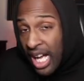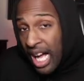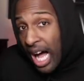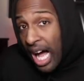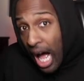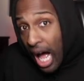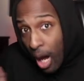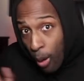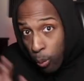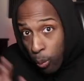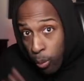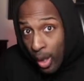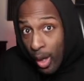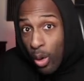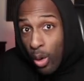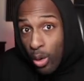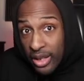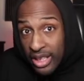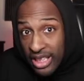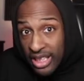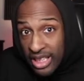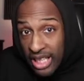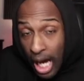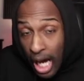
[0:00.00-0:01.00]
I will
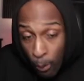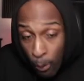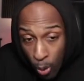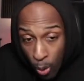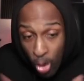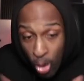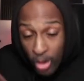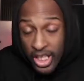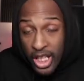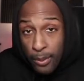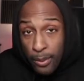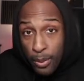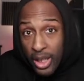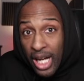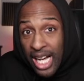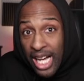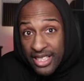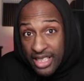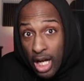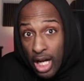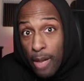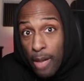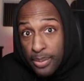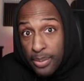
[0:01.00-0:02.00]
I will keep you guys
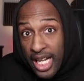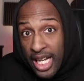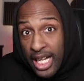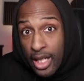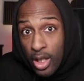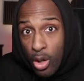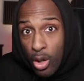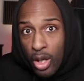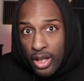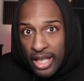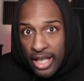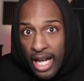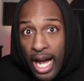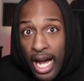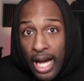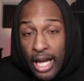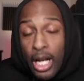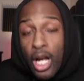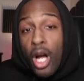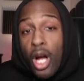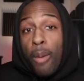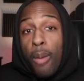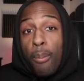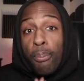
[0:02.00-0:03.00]
updated on that.
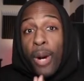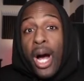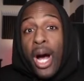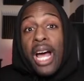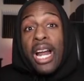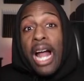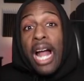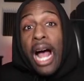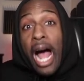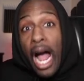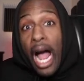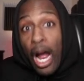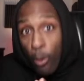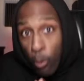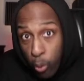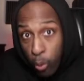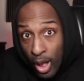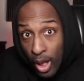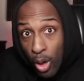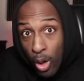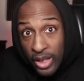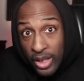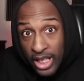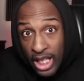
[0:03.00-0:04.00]
But I
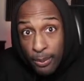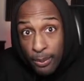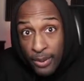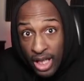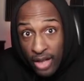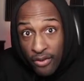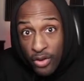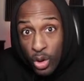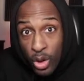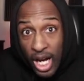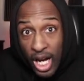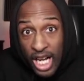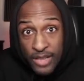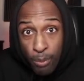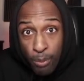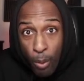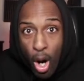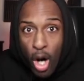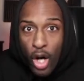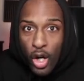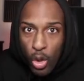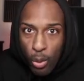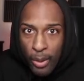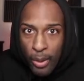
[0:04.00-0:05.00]
will keep giving you guys
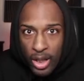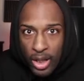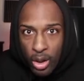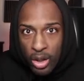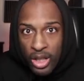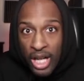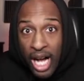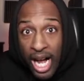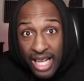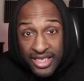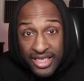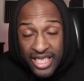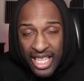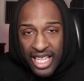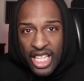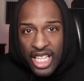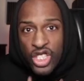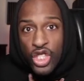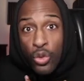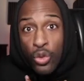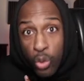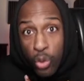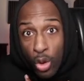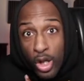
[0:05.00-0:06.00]
Mario Maker content because
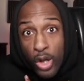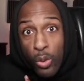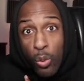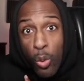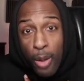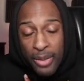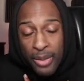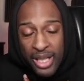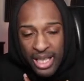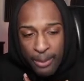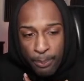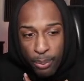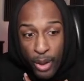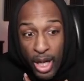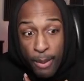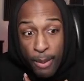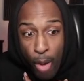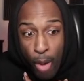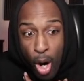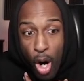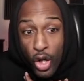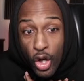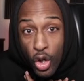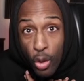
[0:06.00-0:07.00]
you really want me to play
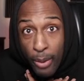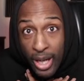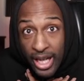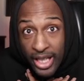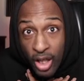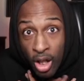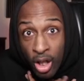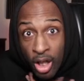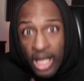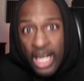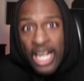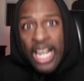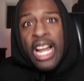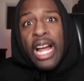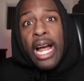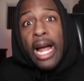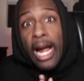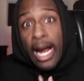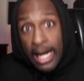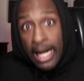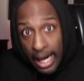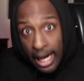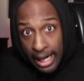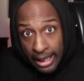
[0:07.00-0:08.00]
Mario Maker
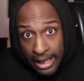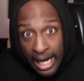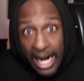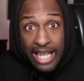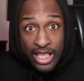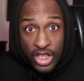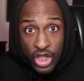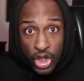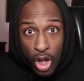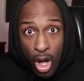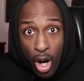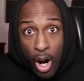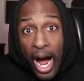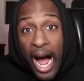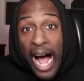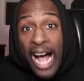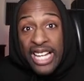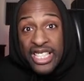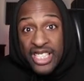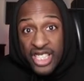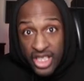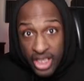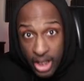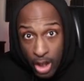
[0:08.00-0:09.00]
and I got y'all. I
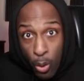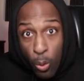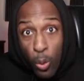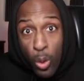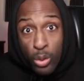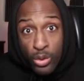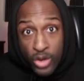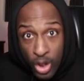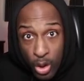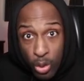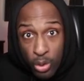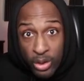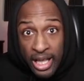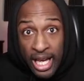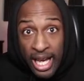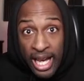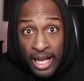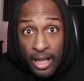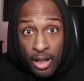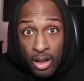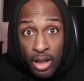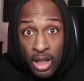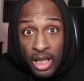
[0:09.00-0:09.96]
still will do that.